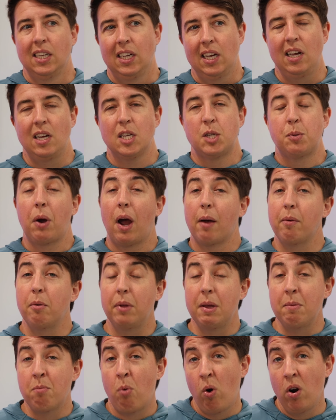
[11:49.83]
it's
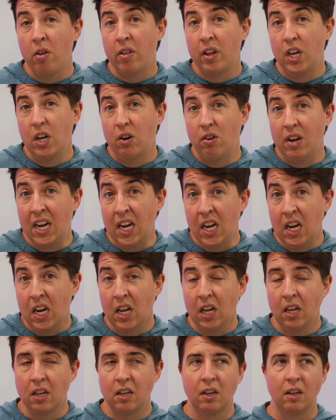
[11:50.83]
probably more than you
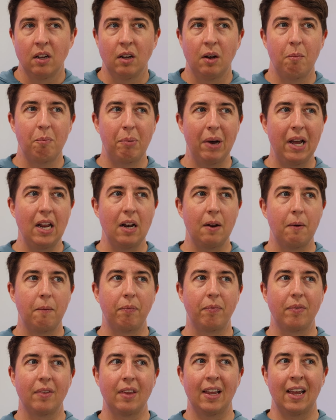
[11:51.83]
need,
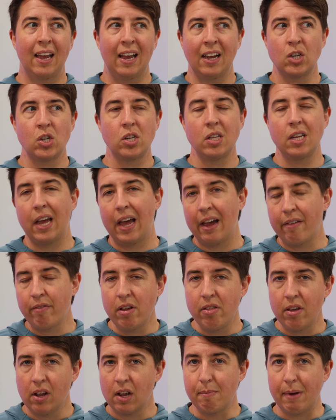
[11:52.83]
but actually
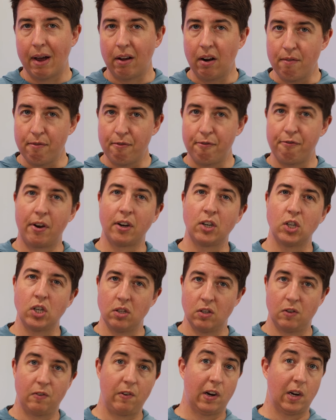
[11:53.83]
everything about it
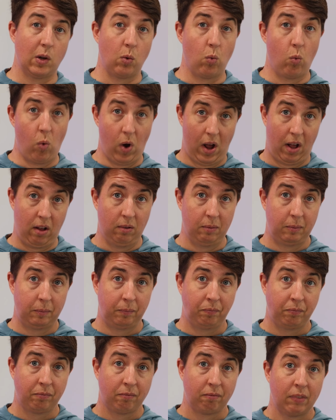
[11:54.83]
functions very well.
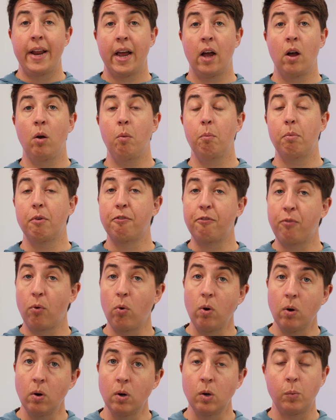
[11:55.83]
Now,
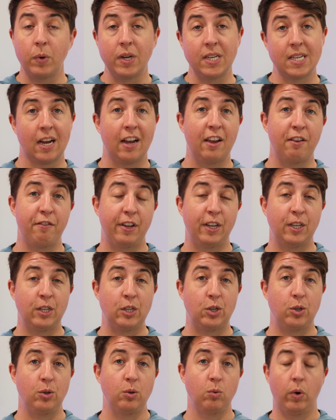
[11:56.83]
before we dive
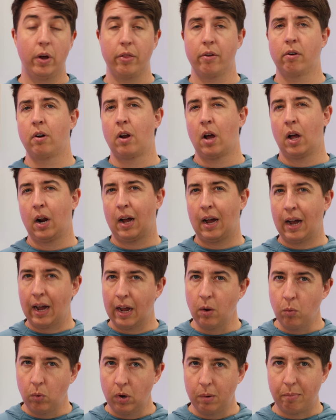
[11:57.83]
into whether or not
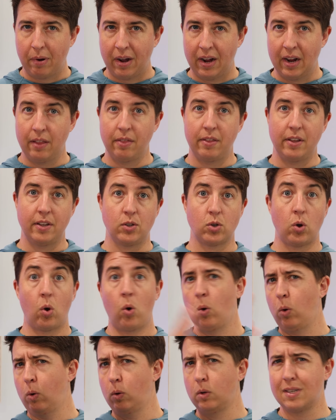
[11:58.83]
I would buy this
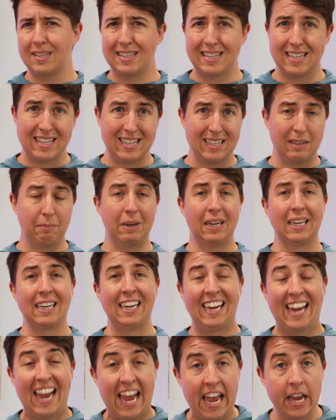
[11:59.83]
whole system
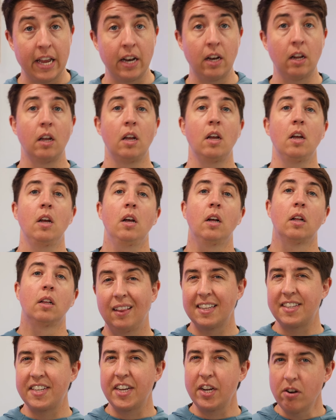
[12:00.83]
again,
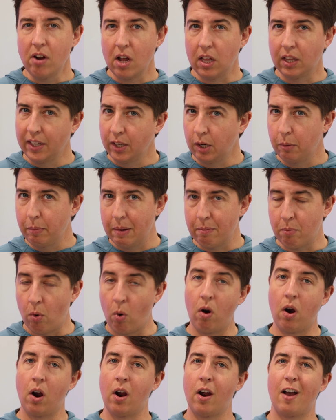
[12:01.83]
let's hear a little bit
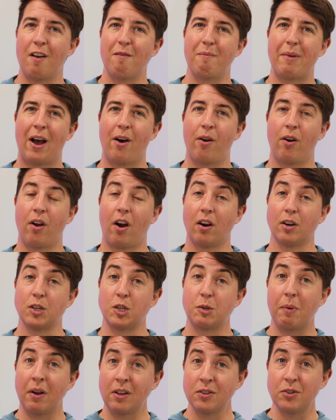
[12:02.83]
more about our
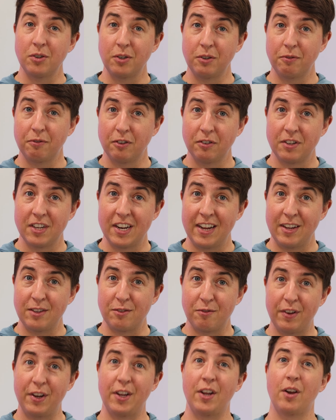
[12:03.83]
sponsor for
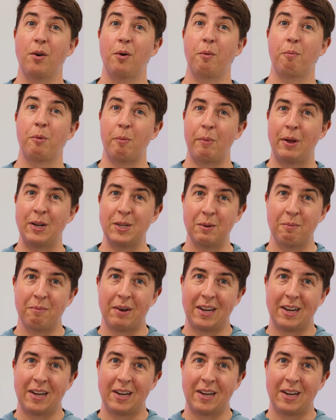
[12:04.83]
today's video, Momentum